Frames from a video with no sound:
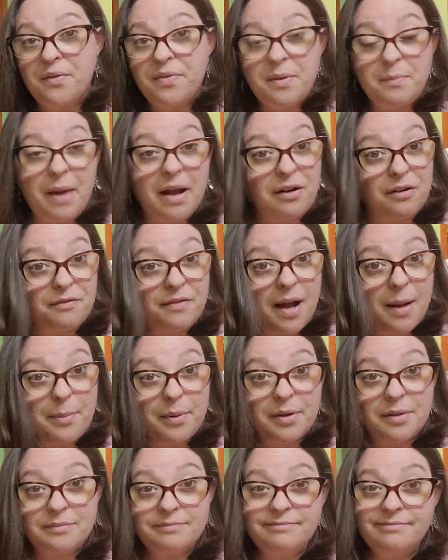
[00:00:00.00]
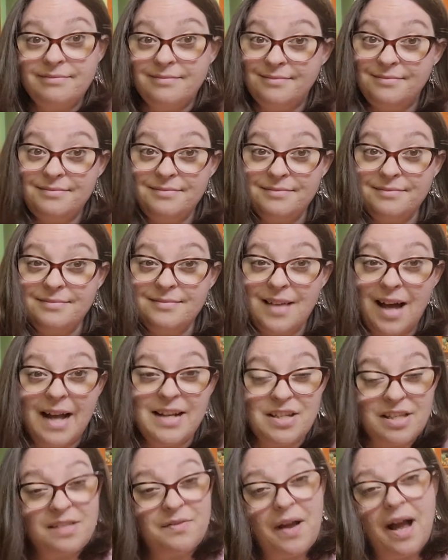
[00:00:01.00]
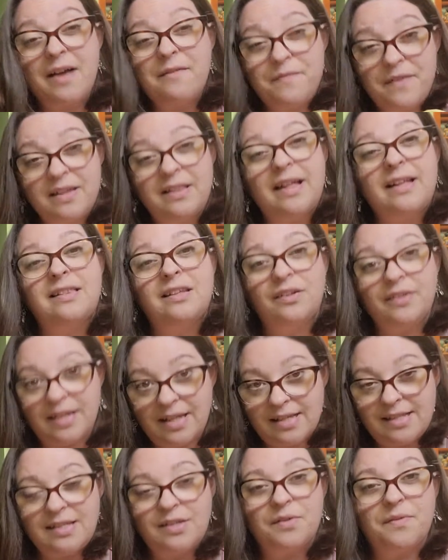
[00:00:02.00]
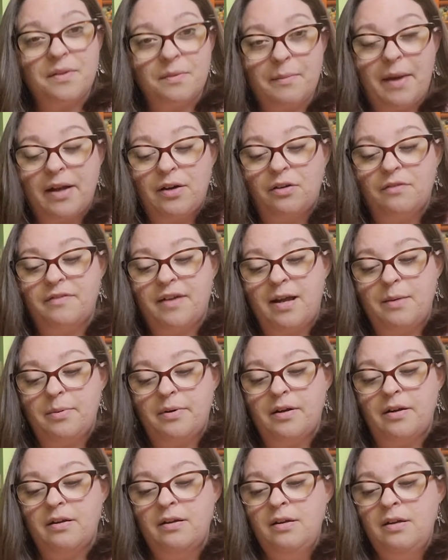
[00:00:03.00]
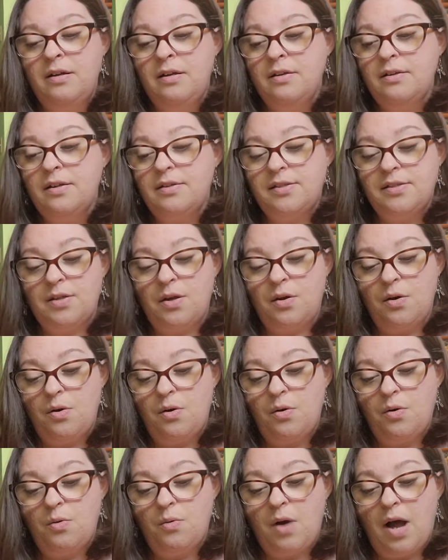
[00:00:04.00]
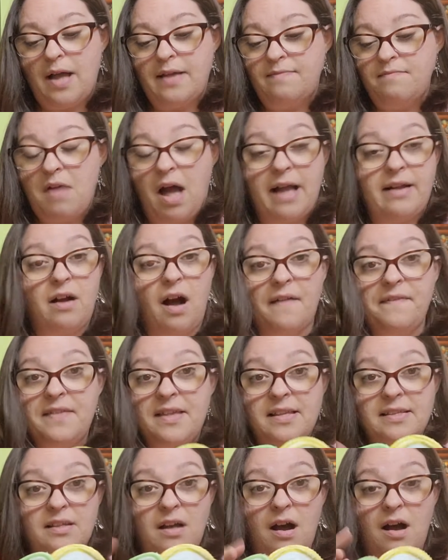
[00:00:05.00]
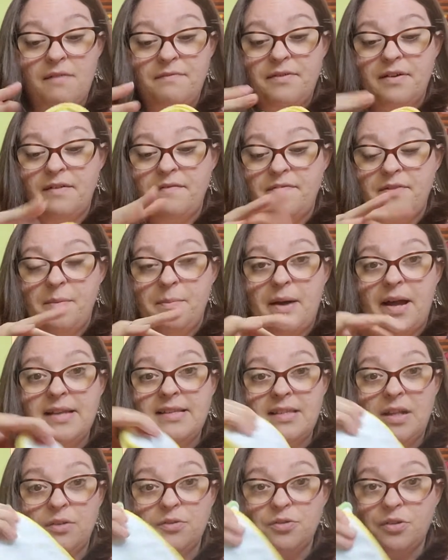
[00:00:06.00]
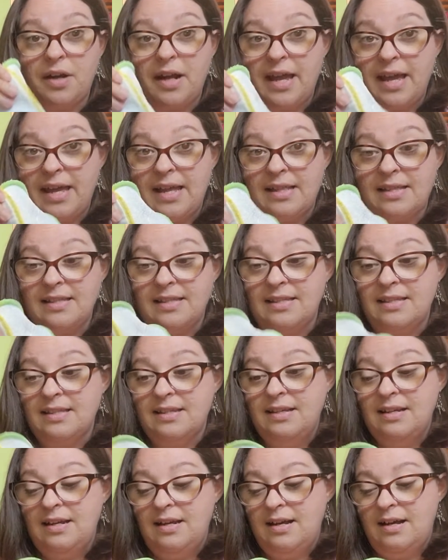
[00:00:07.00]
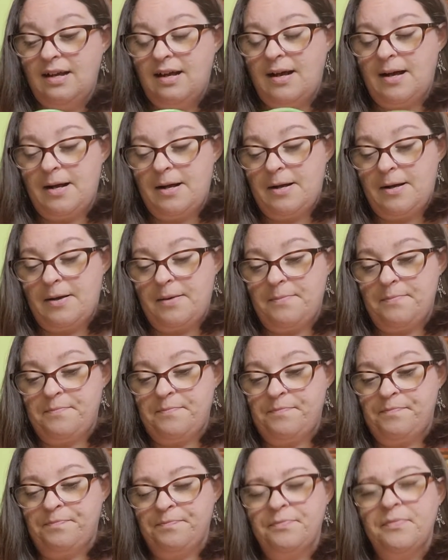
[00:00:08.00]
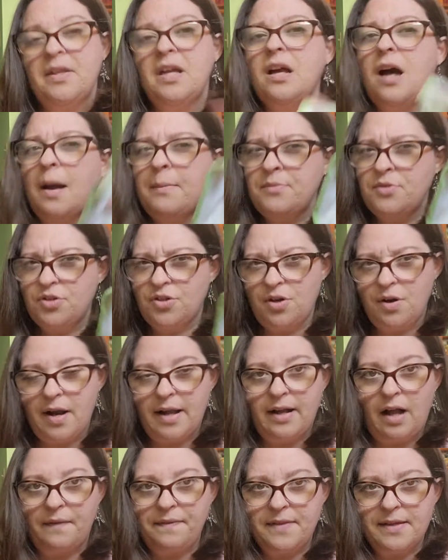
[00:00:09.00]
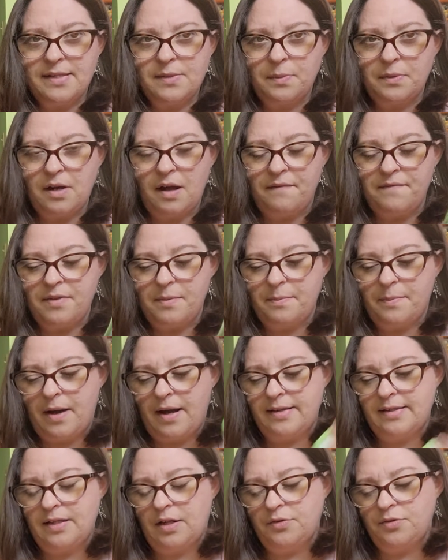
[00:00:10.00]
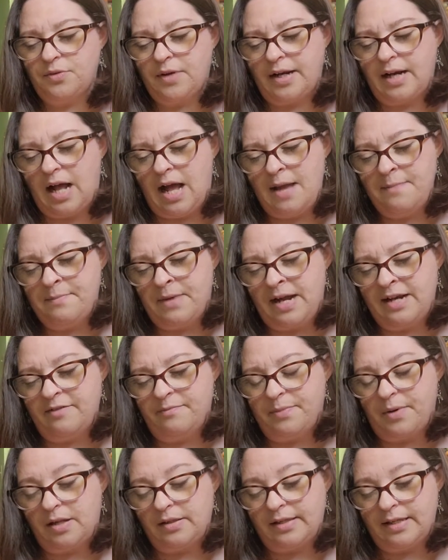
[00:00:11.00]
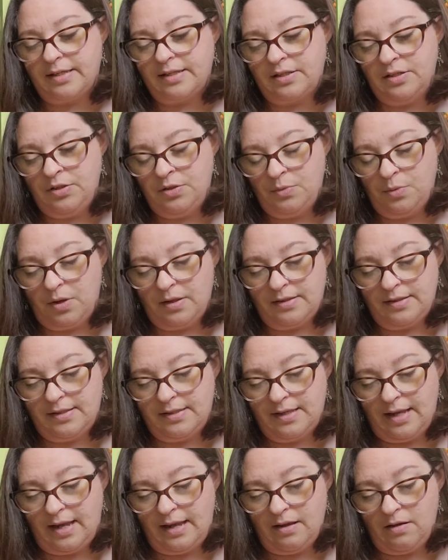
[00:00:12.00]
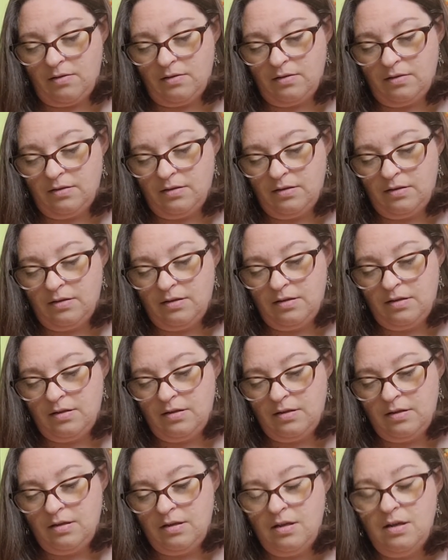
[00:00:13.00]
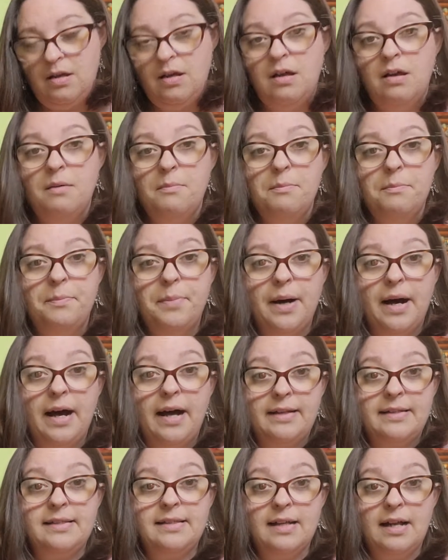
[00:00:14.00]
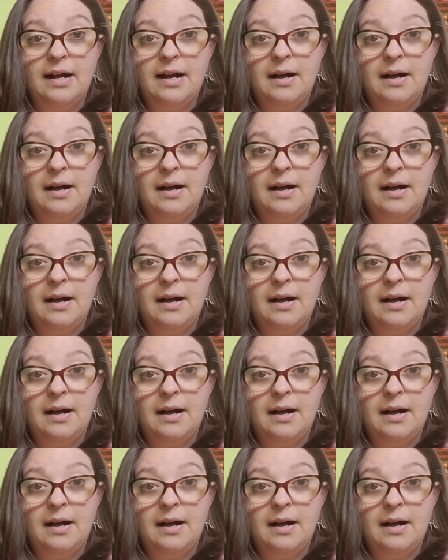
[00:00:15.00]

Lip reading: than microfiber. I feel like they're easier than microfiber. So I got these off of the buy sell trades. I'm sure I got this one off the buy sell trade. I might have bought this new on sale. But